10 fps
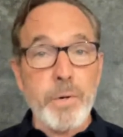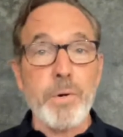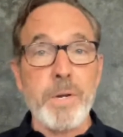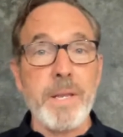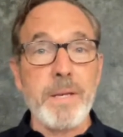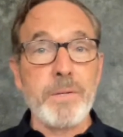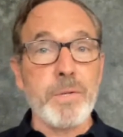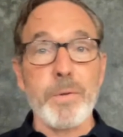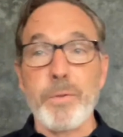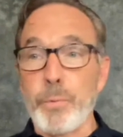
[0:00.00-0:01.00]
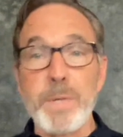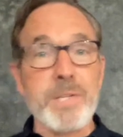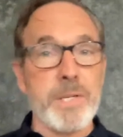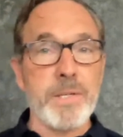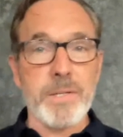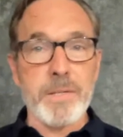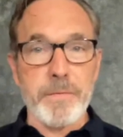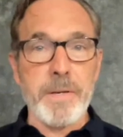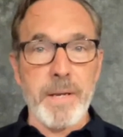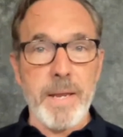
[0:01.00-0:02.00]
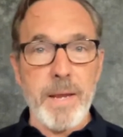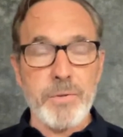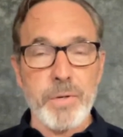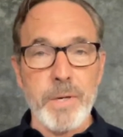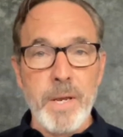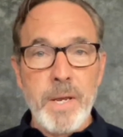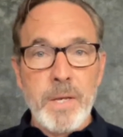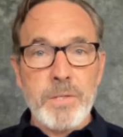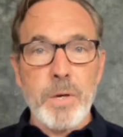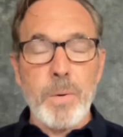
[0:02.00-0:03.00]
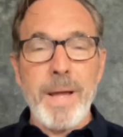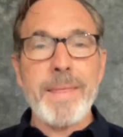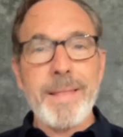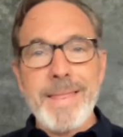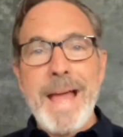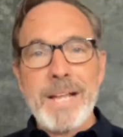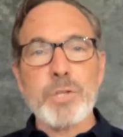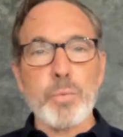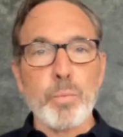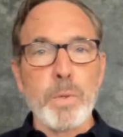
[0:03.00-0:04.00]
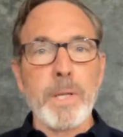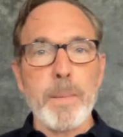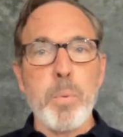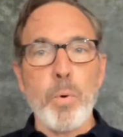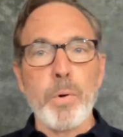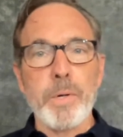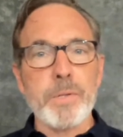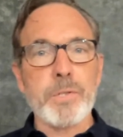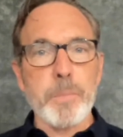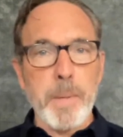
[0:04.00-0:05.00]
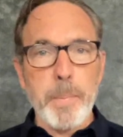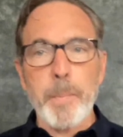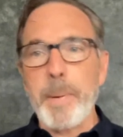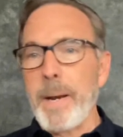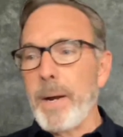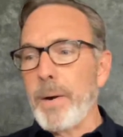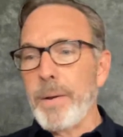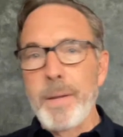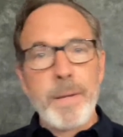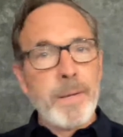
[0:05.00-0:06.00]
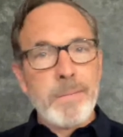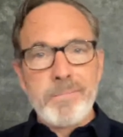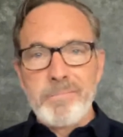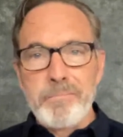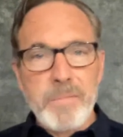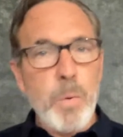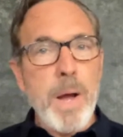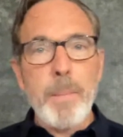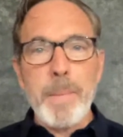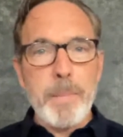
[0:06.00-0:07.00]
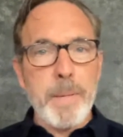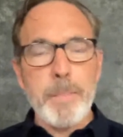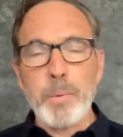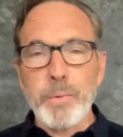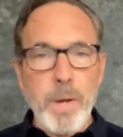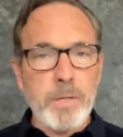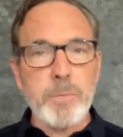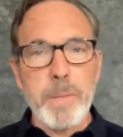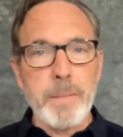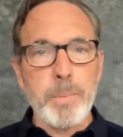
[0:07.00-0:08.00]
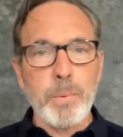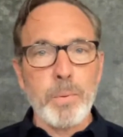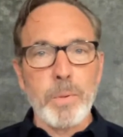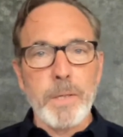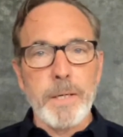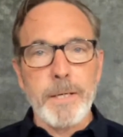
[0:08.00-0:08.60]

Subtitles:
turned into 3 seasons of Vindication. So I think that's really important, is to be prepared, go out, meet people, talk to people.